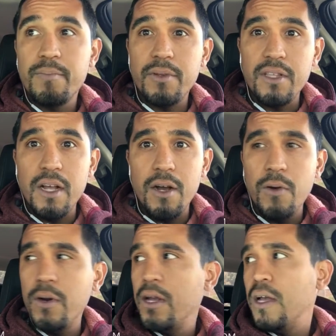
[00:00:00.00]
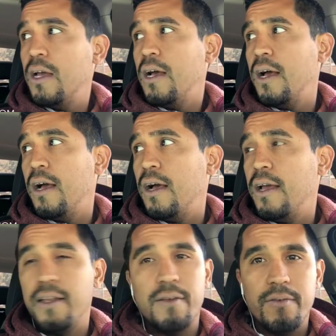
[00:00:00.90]
below,
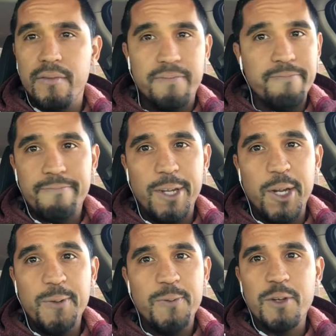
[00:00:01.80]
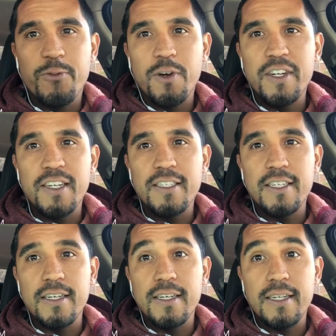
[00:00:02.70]
and look forward
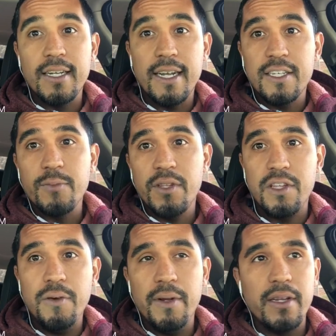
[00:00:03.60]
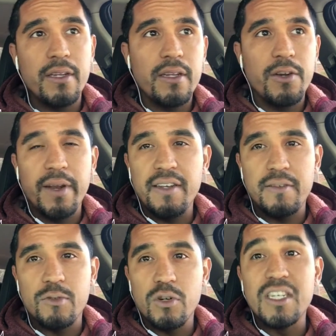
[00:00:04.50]
to connecting with you and creating
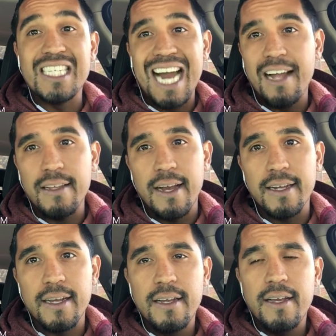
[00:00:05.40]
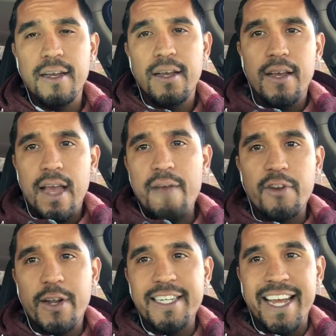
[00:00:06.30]
some sort of dialogue. Have
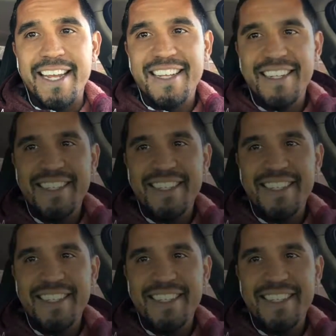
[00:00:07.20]
a great day.